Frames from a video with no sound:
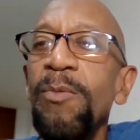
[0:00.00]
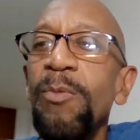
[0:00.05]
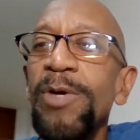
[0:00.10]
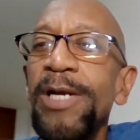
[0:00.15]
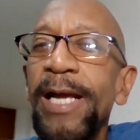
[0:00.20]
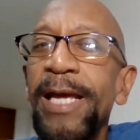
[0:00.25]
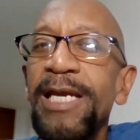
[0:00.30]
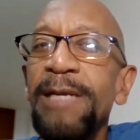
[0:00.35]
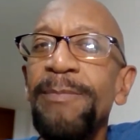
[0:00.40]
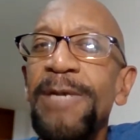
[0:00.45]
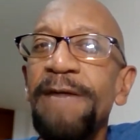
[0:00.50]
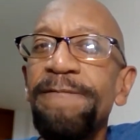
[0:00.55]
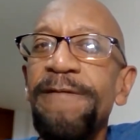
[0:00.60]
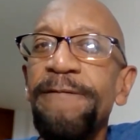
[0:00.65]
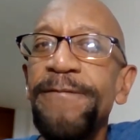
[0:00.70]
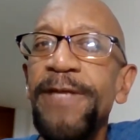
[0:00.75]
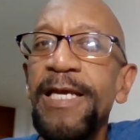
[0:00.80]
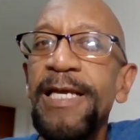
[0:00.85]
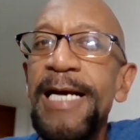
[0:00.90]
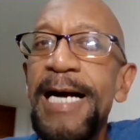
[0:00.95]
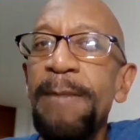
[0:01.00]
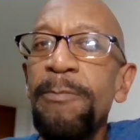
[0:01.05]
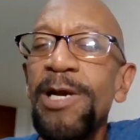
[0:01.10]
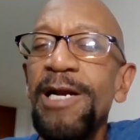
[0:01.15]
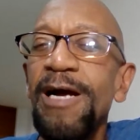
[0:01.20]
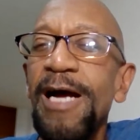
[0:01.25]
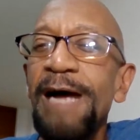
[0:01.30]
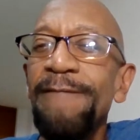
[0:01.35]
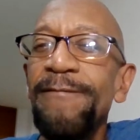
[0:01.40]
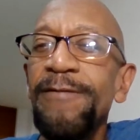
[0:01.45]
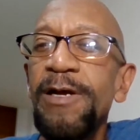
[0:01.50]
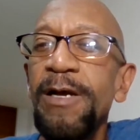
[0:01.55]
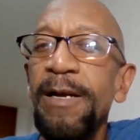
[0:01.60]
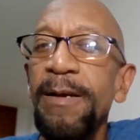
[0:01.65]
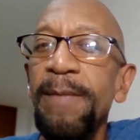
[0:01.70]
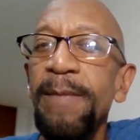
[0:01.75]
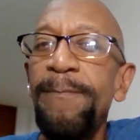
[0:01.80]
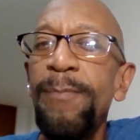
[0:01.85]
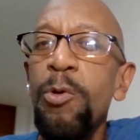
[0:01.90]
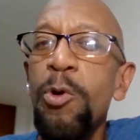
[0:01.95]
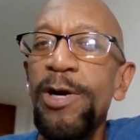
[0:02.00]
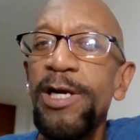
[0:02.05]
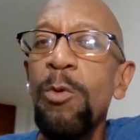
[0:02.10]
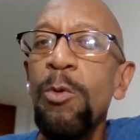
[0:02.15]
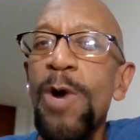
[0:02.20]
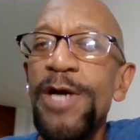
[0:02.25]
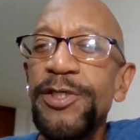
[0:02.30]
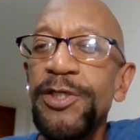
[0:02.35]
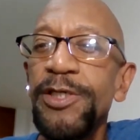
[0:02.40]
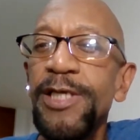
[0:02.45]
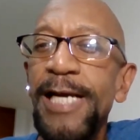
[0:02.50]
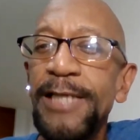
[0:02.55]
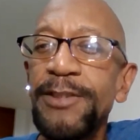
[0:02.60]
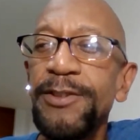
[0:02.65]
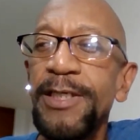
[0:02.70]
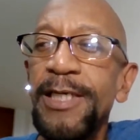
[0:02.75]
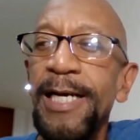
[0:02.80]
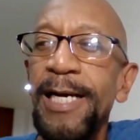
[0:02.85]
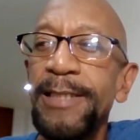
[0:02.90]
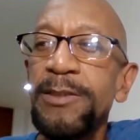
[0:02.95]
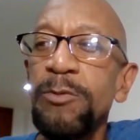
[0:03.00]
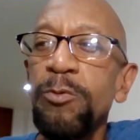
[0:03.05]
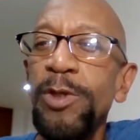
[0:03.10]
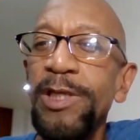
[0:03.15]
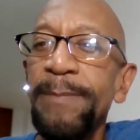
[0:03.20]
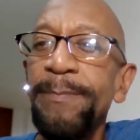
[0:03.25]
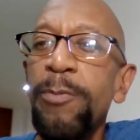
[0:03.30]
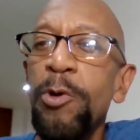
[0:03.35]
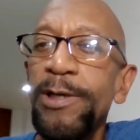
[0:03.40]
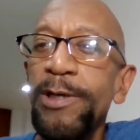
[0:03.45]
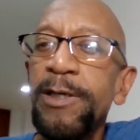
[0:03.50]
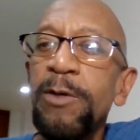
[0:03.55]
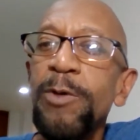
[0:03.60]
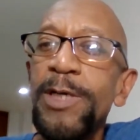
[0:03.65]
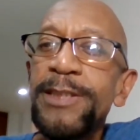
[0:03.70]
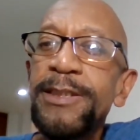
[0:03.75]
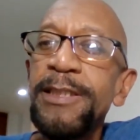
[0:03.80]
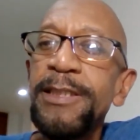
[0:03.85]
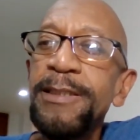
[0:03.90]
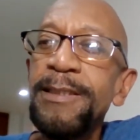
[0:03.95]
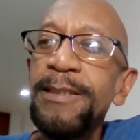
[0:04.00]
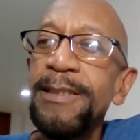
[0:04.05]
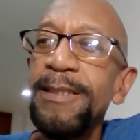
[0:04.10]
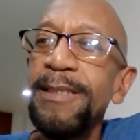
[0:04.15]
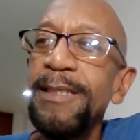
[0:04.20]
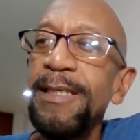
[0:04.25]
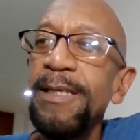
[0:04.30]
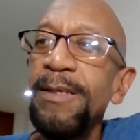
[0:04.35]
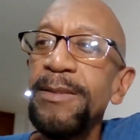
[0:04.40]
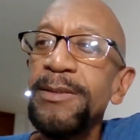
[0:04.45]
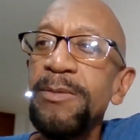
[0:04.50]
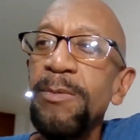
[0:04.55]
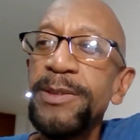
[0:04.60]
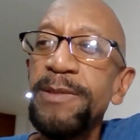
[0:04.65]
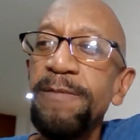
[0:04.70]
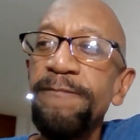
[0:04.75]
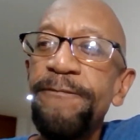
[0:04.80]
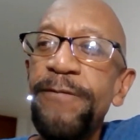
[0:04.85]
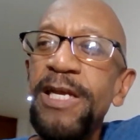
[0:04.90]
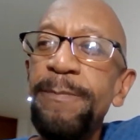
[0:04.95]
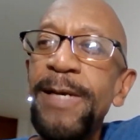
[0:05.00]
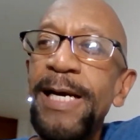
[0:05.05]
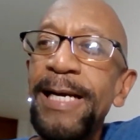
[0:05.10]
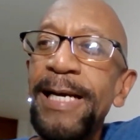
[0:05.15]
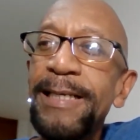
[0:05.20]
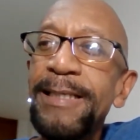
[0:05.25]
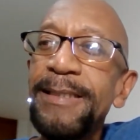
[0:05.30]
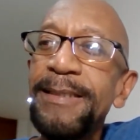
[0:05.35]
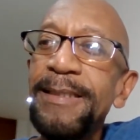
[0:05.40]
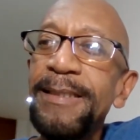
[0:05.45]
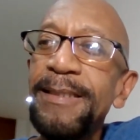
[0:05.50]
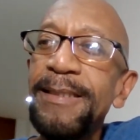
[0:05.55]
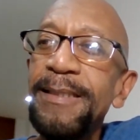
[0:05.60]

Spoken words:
When I get about 50 guys, I have an important question to ask you guys. Really important question. I want some feedback.